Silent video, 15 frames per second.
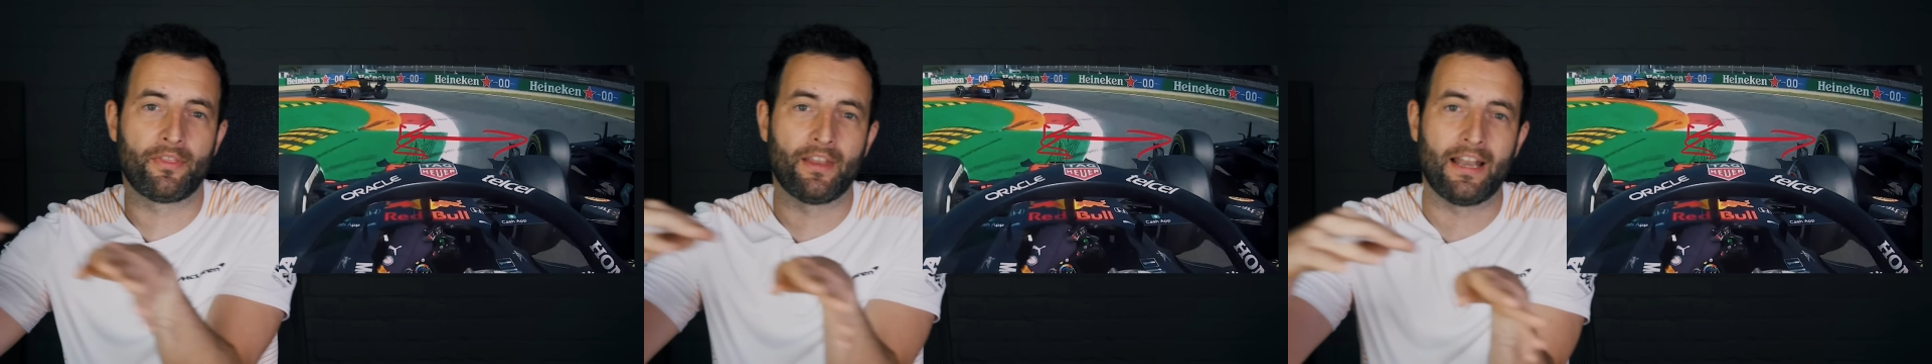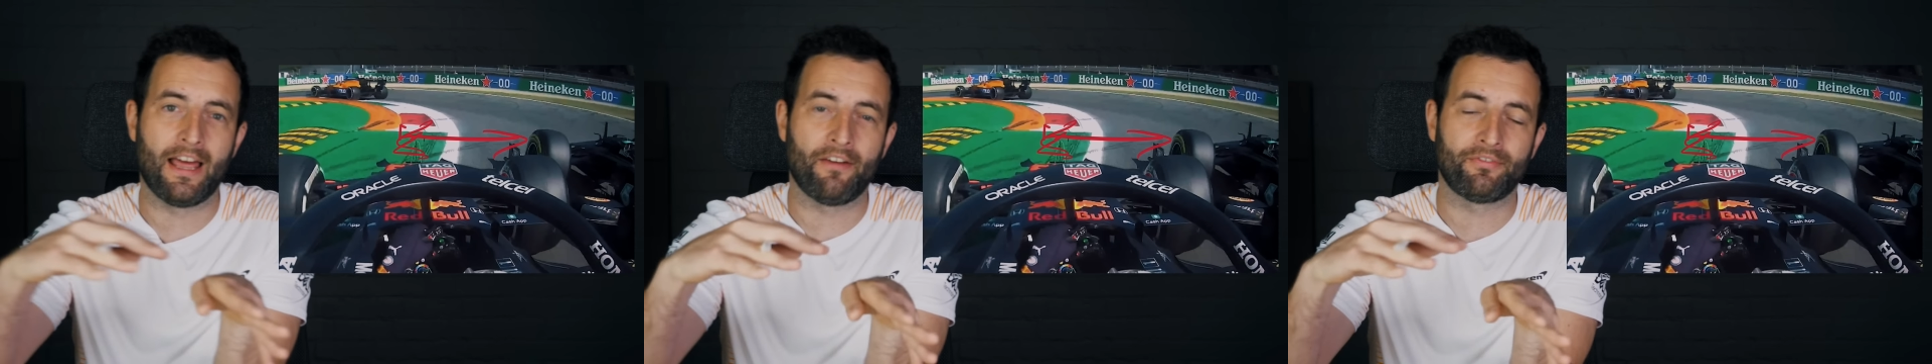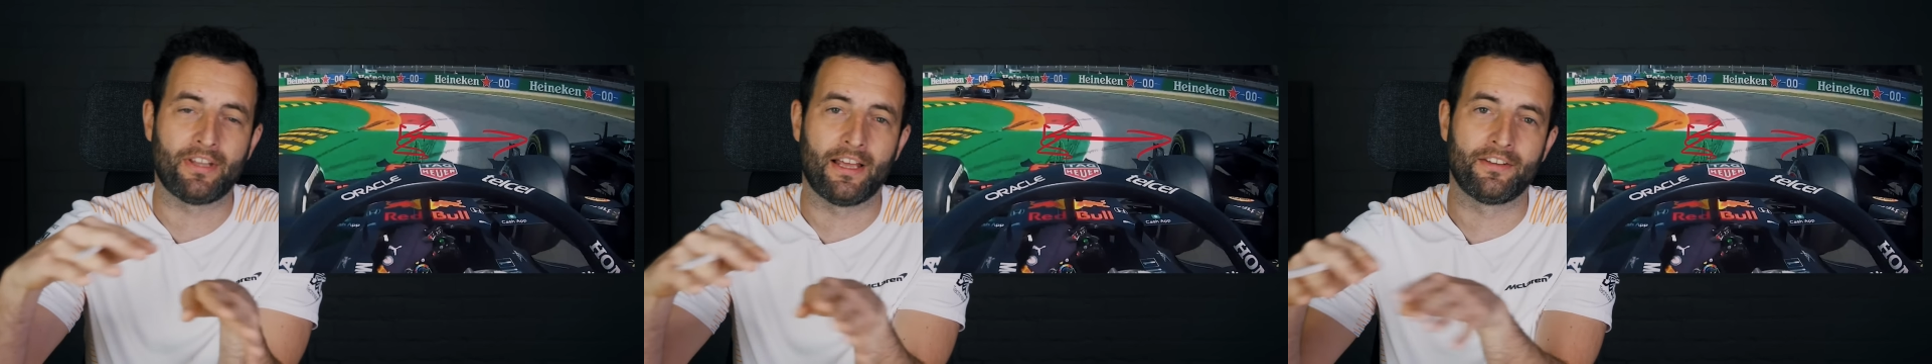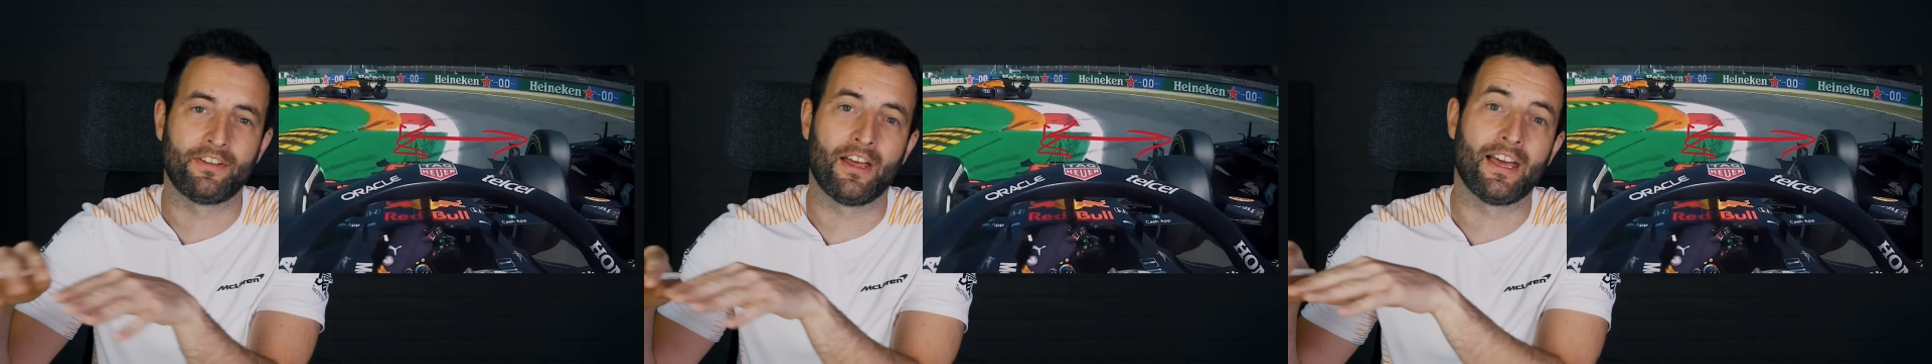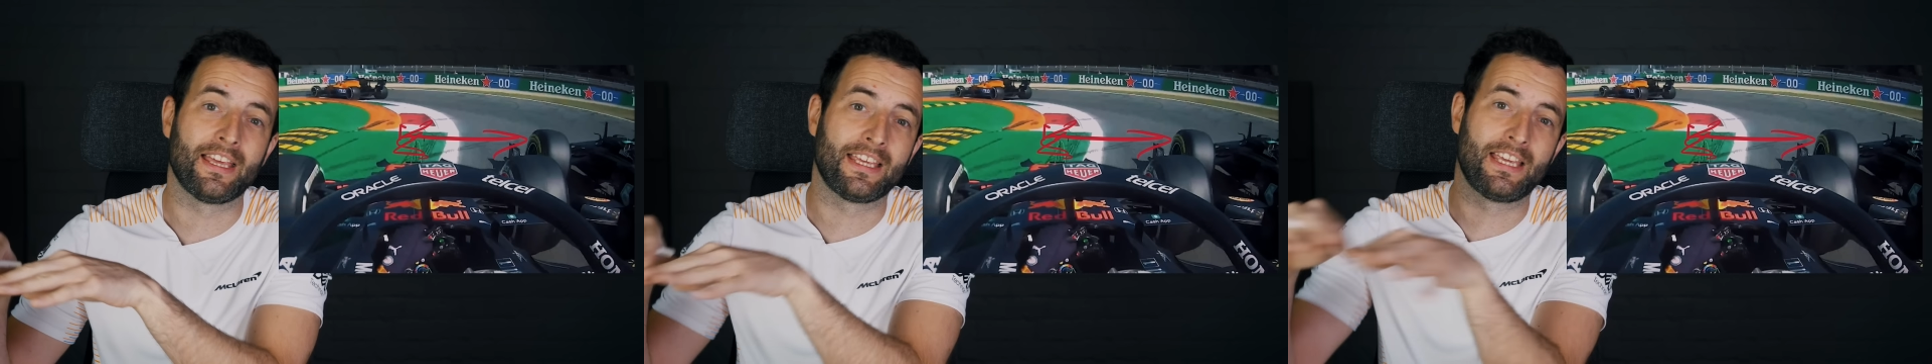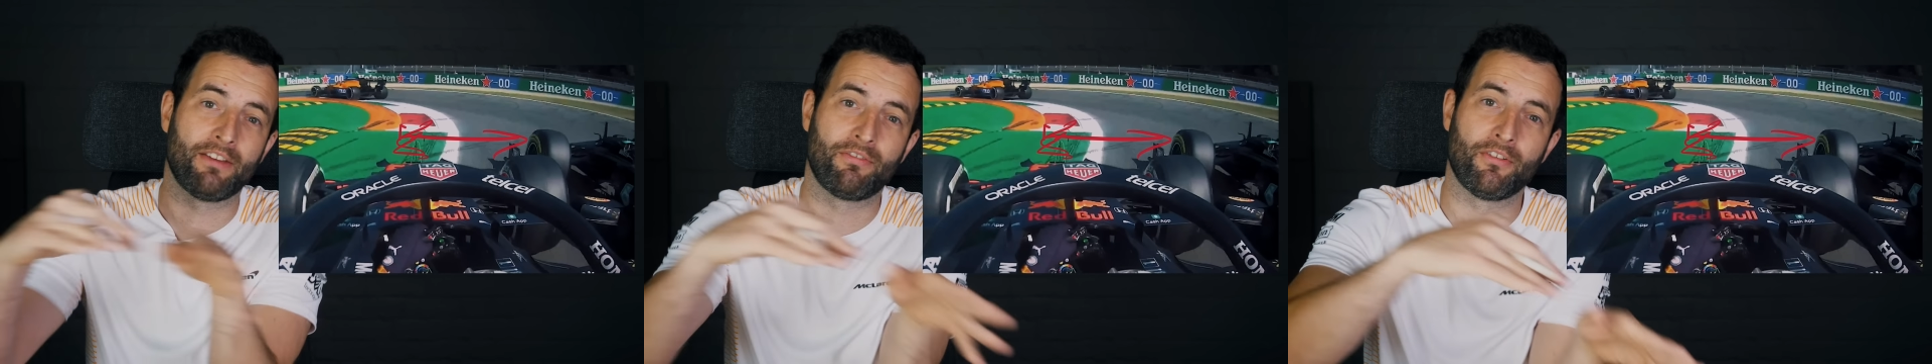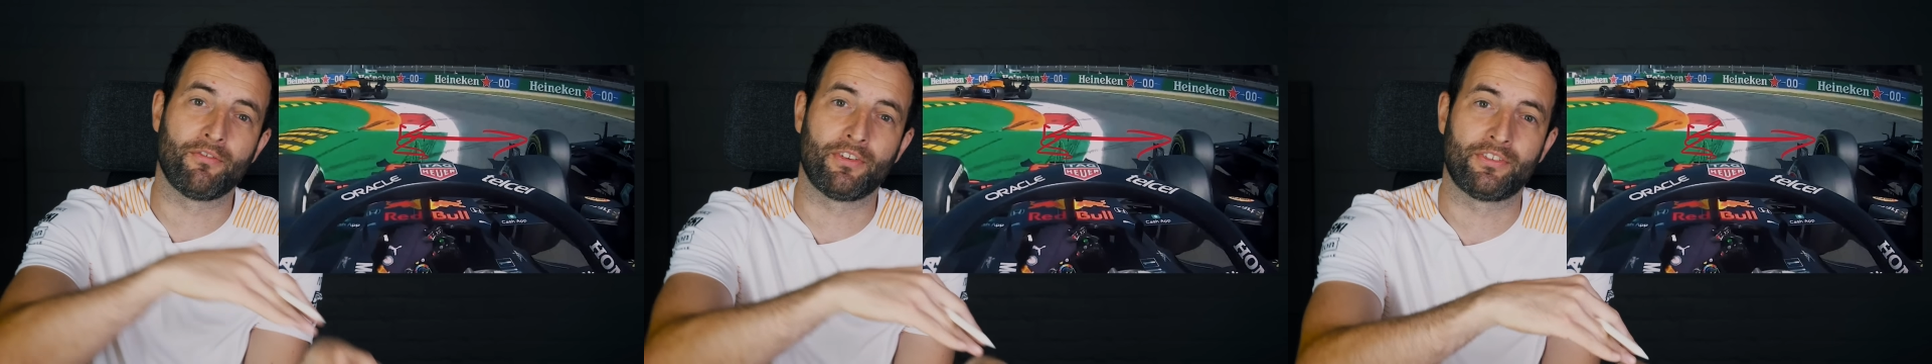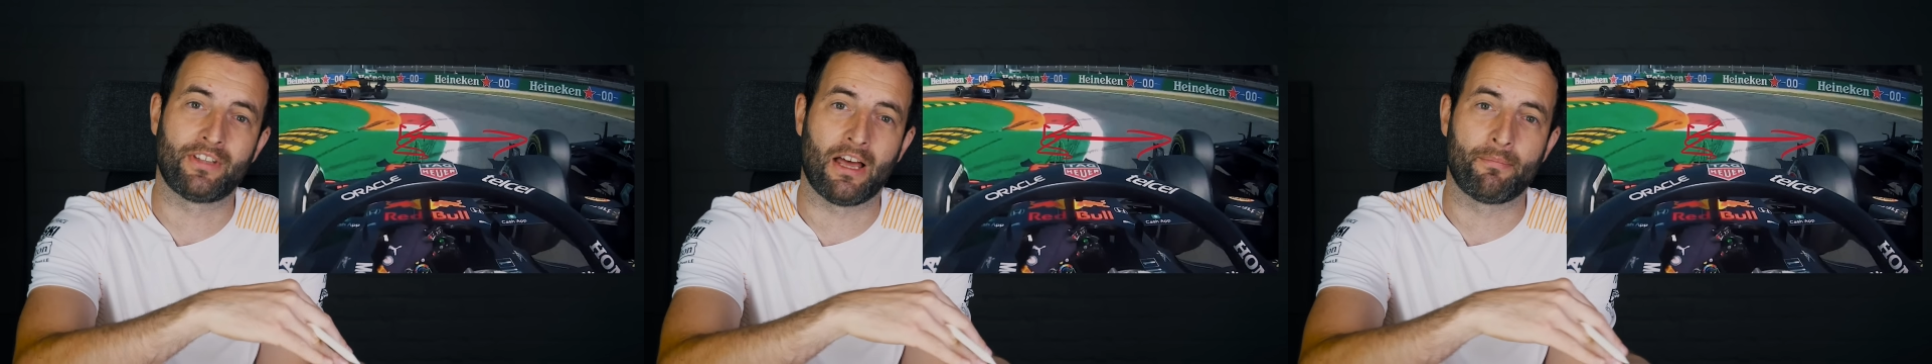the left-hander and given
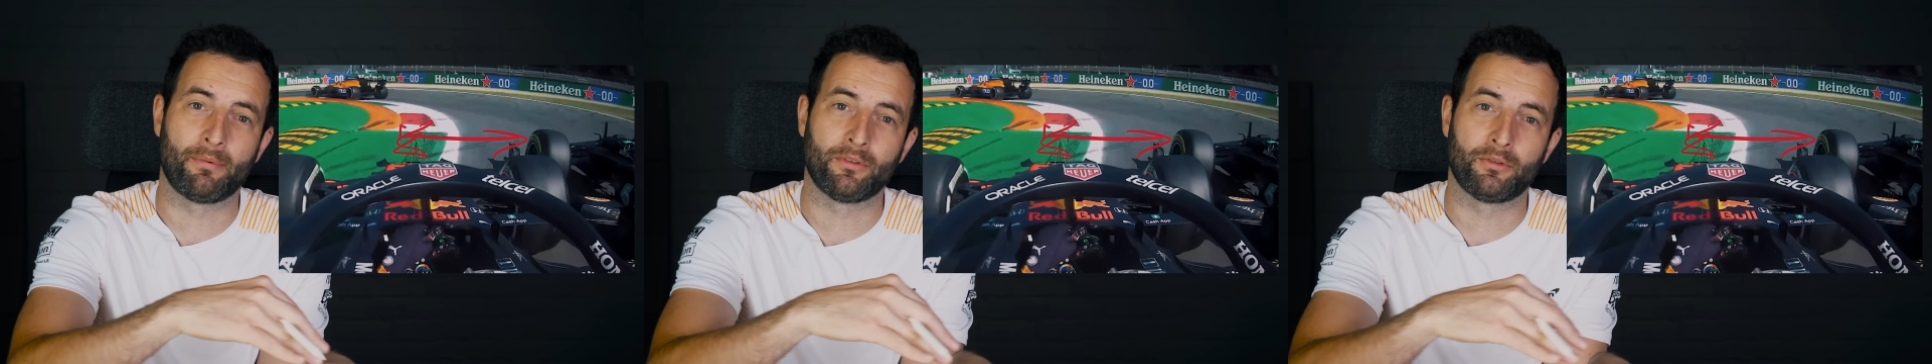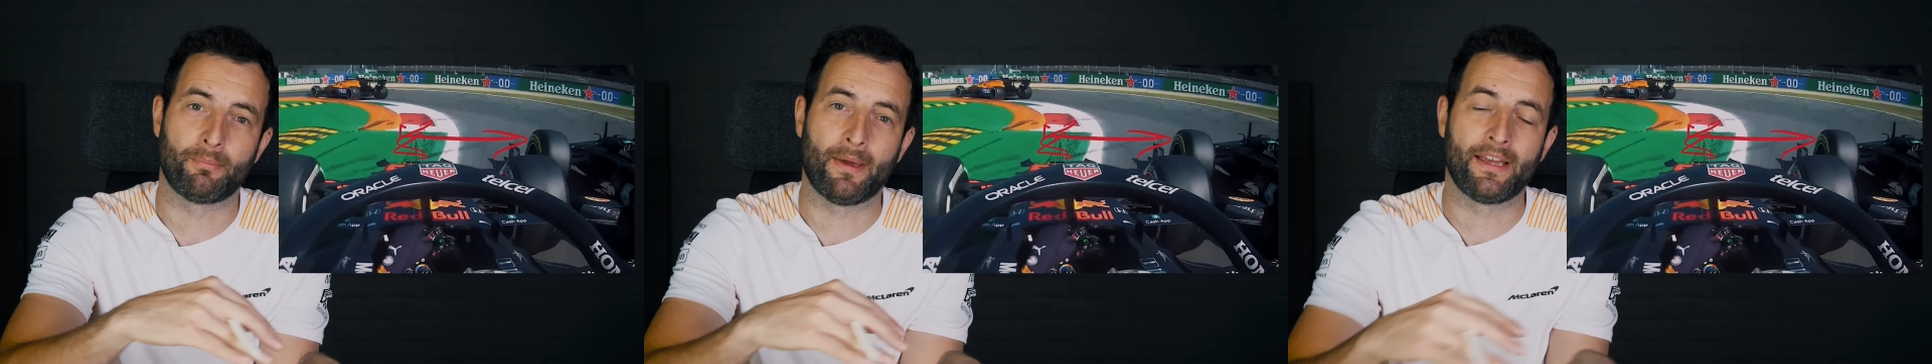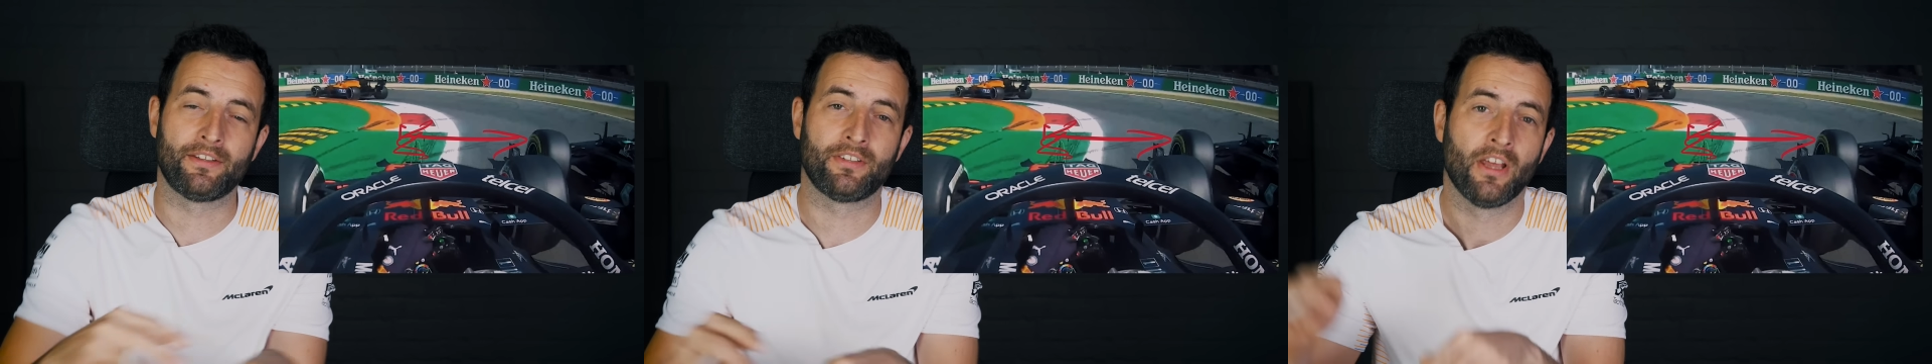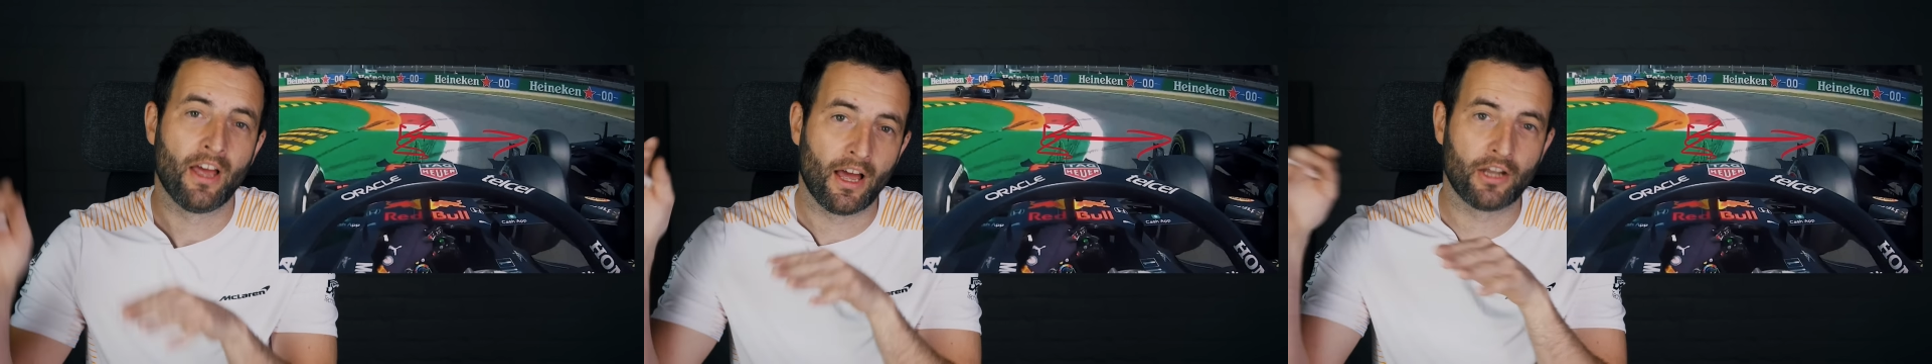Verstappen space